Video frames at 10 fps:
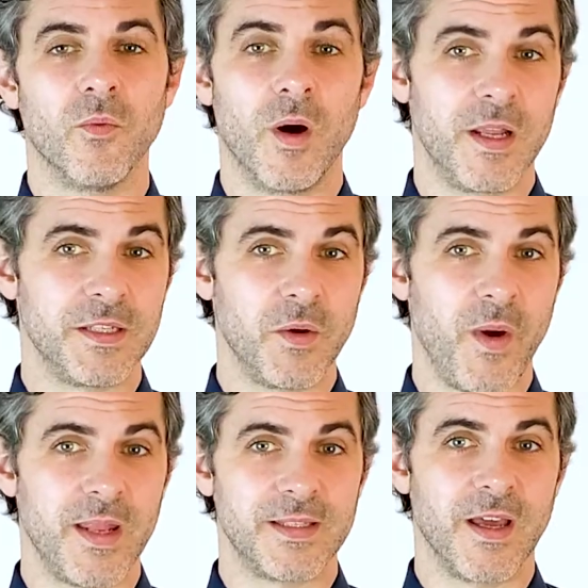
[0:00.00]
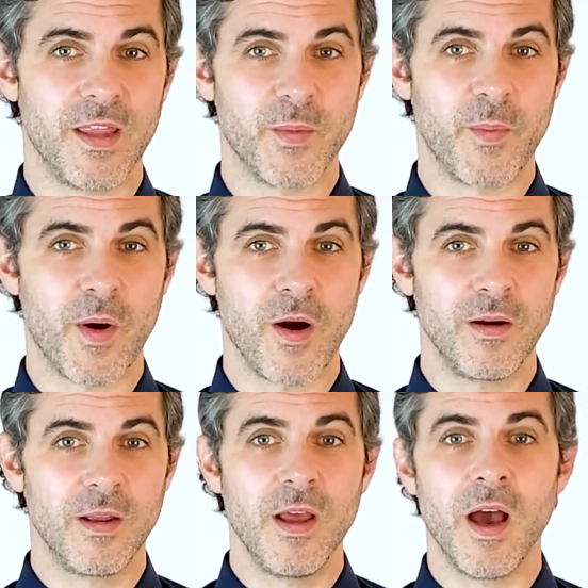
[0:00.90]
One easy way to tell them
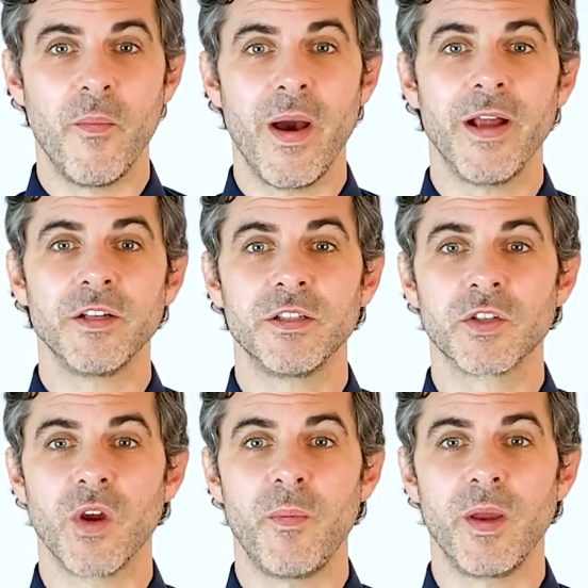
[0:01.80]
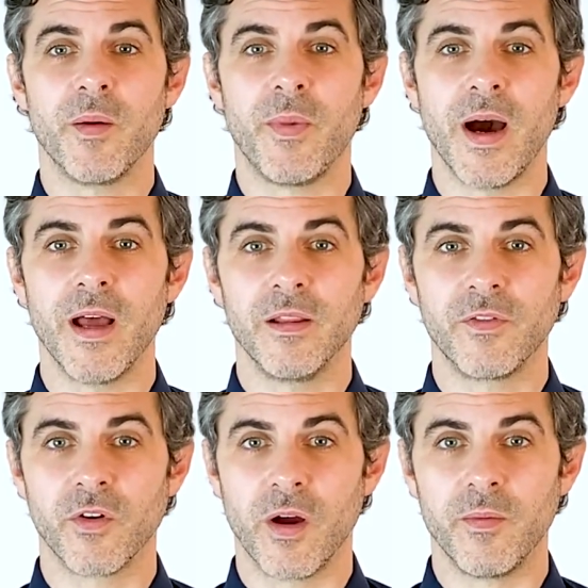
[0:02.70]
apart, imagine scraping a pile of
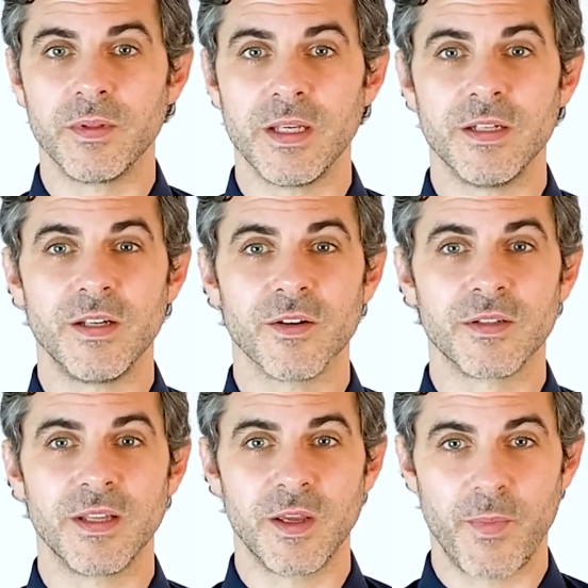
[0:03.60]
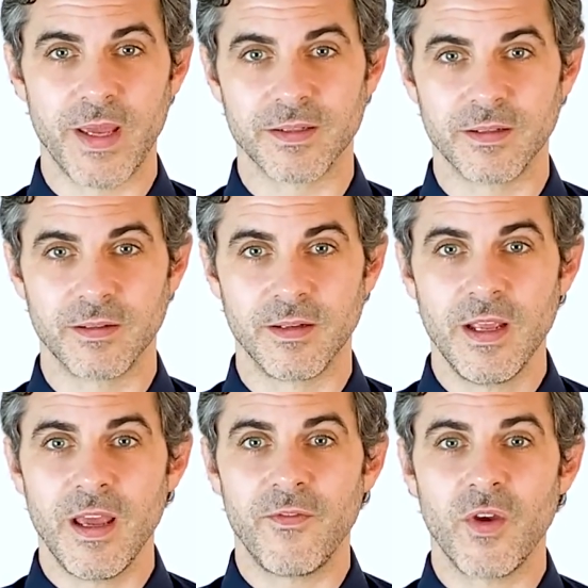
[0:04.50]
crumbs into your sink basin.
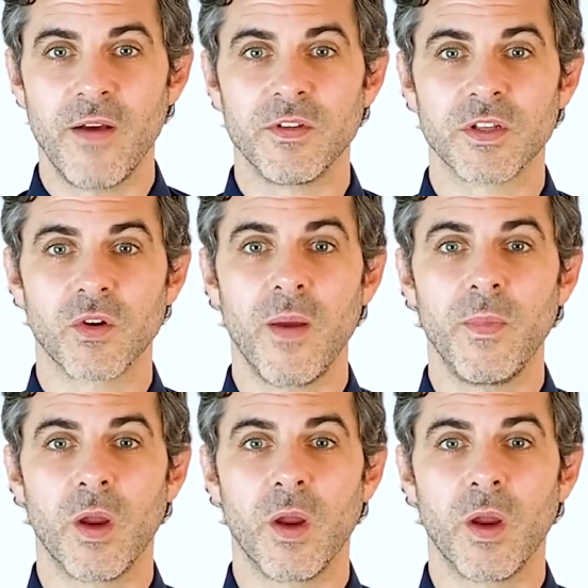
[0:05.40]
If you have to scrape the